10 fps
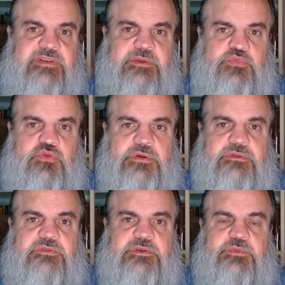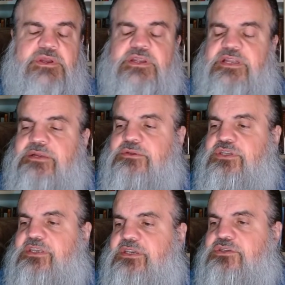very important to American higher
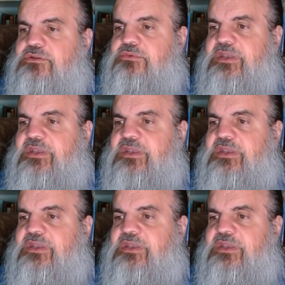education.